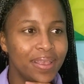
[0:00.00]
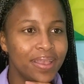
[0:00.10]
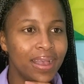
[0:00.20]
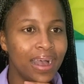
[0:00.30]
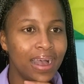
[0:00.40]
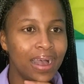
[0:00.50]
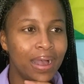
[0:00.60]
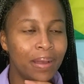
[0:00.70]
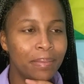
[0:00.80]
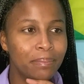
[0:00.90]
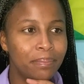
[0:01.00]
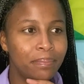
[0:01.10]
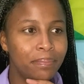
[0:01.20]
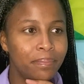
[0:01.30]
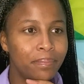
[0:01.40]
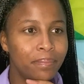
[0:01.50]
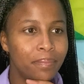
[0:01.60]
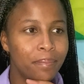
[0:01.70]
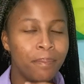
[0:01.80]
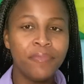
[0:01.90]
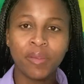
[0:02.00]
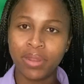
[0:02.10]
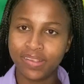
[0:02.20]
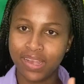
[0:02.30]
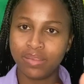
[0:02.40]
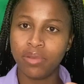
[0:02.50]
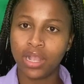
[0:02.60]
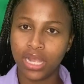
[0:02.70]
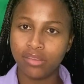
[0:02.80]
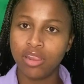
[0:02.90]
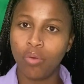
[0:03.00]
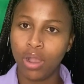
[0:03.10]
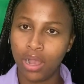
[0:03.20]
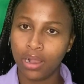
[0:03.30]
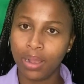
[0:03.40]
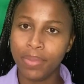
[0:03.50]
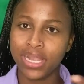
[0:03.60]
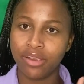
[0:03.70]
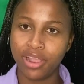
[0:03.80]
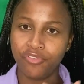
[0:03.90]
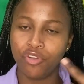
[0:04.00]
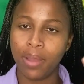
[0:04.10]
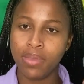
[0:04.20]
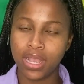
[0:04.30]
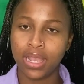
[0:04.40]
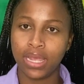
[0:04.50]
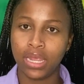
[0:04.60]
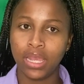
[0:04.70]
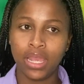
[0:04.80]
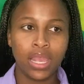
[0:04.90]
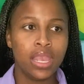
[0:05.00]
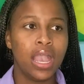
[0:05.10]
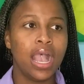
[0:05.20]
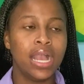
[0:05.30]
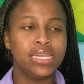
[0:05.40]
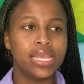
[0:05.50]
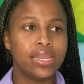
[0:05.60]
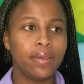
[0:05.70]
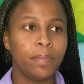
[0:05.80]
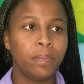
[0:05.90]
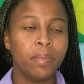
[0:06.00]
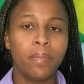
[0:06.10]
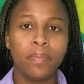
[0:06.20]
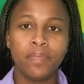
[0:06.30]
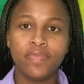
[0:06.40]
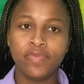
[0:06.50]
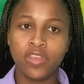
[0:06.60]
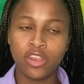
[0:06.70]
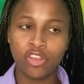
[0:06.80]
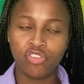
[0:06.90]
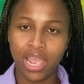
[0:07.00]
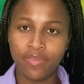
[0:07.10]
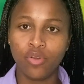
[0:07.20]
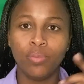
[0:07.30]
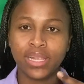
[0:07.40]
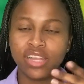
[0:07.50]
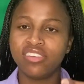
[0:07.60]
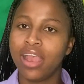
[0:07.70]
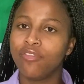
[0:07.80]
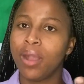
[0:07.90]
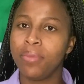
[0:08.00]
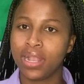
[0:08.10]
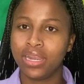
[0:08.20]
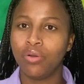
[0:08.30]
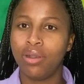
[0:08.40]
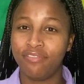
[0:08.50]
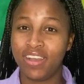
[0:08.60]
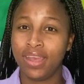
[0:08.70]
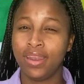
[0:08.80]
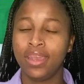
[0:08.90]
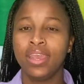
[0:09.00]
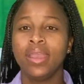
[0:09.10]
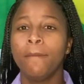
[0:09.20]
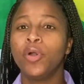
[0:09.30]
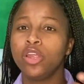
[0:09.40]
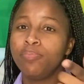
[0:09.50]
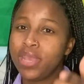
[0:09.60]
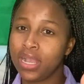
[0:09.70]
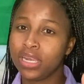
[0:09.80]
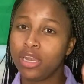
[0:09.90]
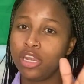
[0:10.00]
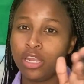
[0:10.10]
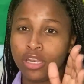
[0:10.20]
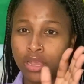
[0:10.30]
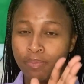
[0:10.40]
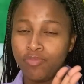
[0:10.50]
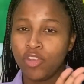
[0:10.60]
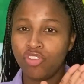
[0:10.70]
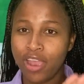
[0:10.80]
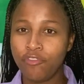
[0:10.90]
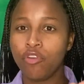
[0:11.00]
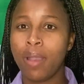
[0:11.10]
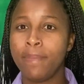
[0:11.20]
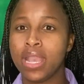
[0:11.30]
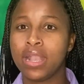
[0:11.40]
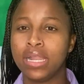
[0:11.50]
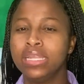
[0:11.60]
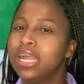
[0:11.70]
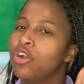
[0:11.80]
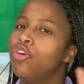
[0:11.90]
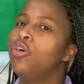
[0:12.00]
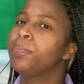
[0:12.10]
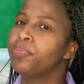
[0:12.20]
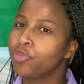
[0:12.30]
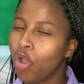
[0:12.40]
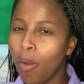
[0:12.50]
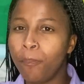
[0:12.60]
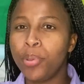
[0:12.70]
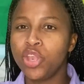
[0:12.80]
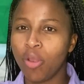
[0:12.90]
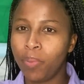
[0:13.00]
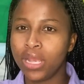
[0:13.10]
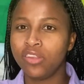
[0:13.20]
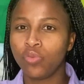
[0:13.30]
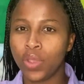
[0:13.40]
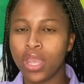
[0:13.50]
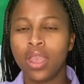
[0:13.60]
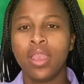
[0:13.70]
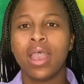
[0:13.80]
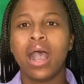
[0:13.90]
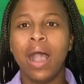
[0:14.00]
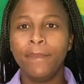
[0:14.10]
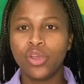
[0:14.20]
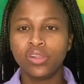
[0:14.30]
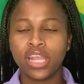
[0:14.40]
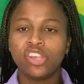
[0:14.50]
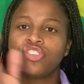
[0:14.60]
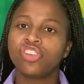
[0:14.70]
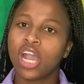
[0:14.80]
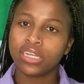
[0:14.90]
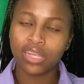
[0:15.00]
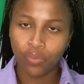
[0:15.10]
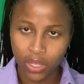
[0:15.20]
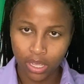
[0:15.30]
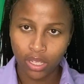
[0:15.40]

so I decided to continue walk. I get a ride for go to Bacon. And then the drive, no, I get a drive go to Bacon now on van. But the drive for go to Bacon did I go up Pedro Plains way and they take a shorter way